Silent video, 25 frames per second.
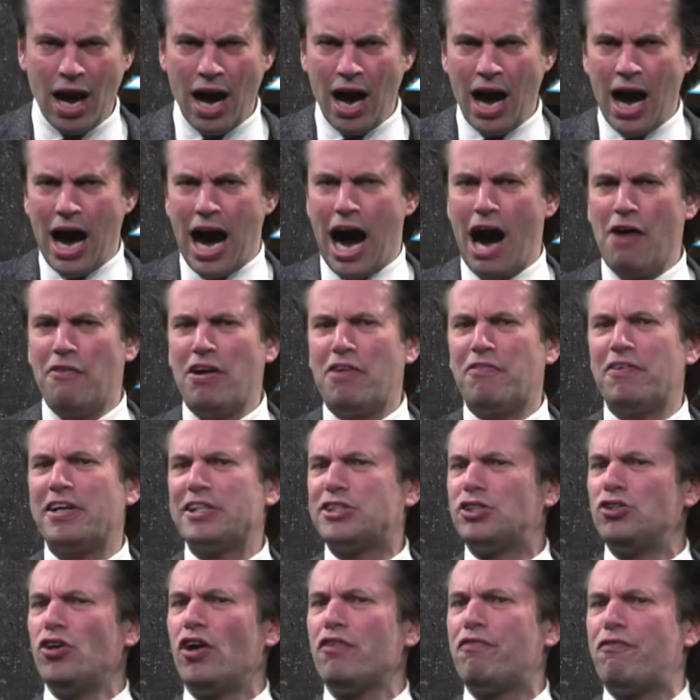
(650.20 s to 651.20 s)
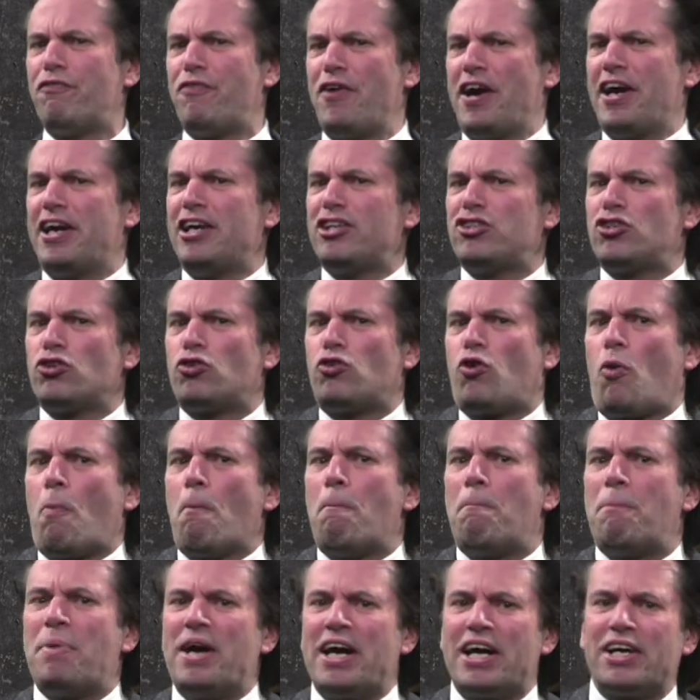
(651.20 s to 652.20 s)
However, it's not fair to
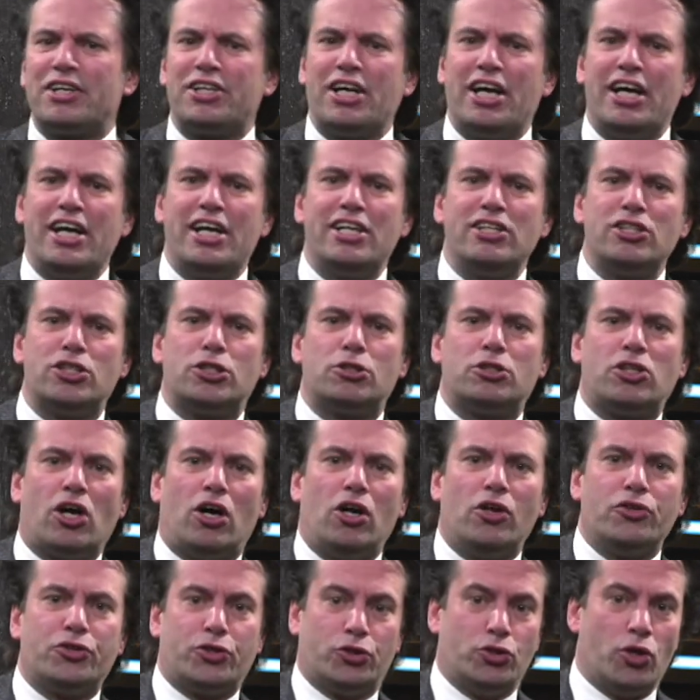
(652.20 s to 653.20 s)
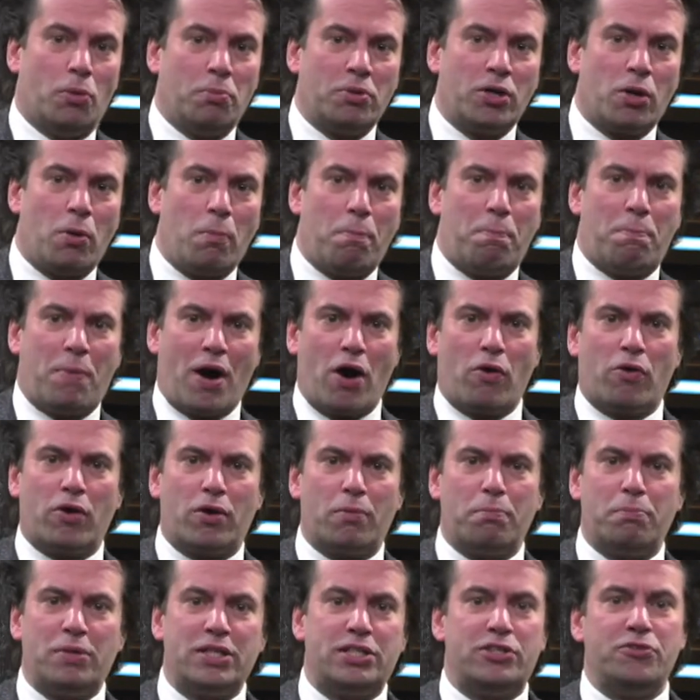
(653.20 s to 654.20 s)
compare the installed nominal power
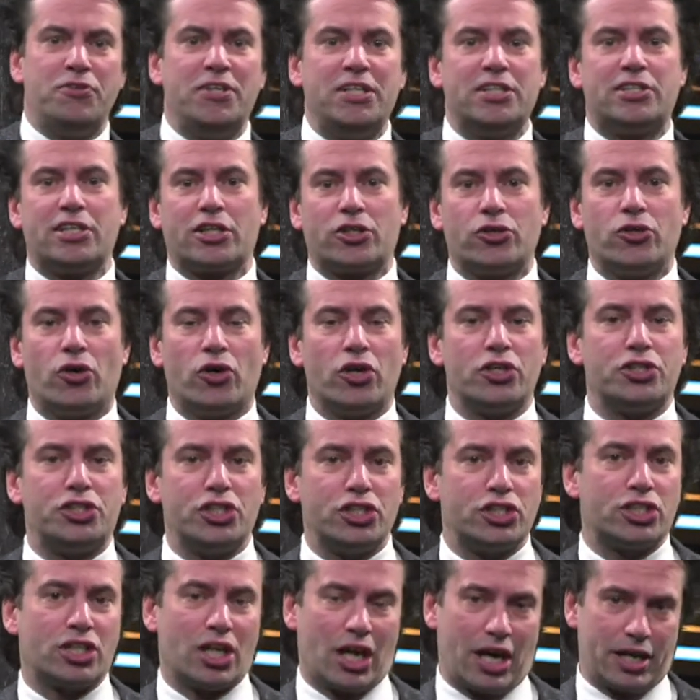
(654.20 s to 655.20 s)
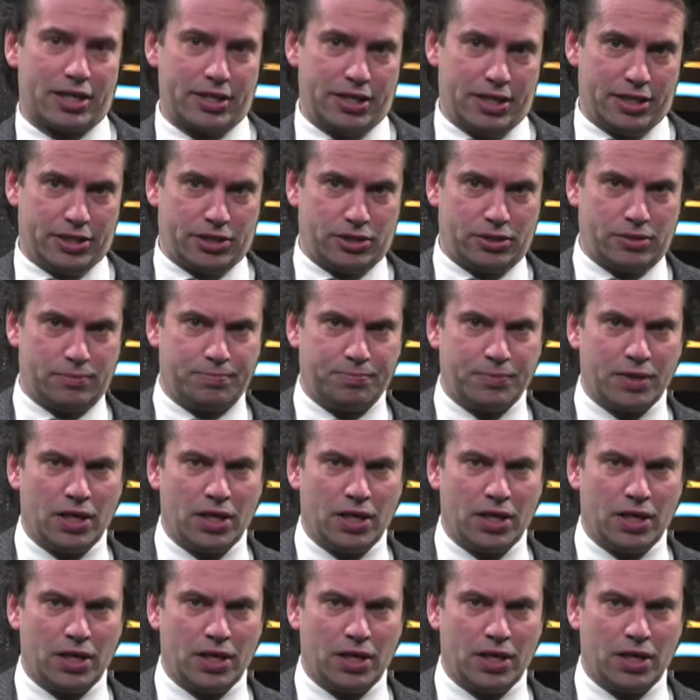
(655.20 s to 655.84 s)
between technologies like this.